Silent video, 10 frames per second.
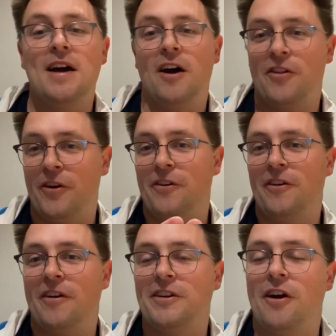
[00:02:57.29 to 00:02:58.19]
Although,
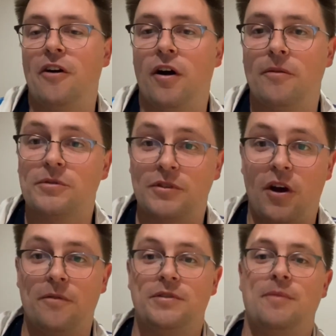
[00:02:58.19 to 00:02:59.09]
you know, I was
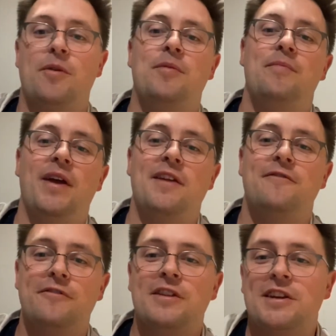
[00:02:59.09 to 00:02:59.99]
kind of somewhat prepared
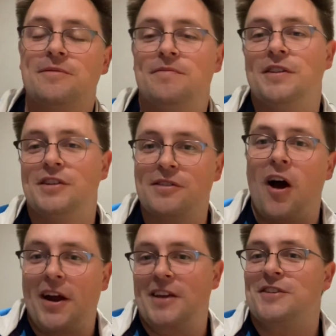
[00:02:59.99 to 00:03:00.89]
for this. This is,
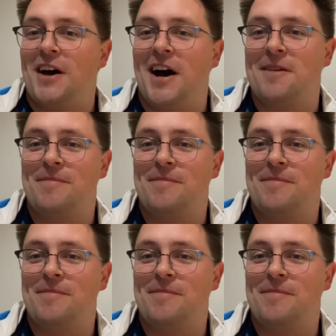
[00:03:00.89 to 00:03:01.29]
I guess, the hard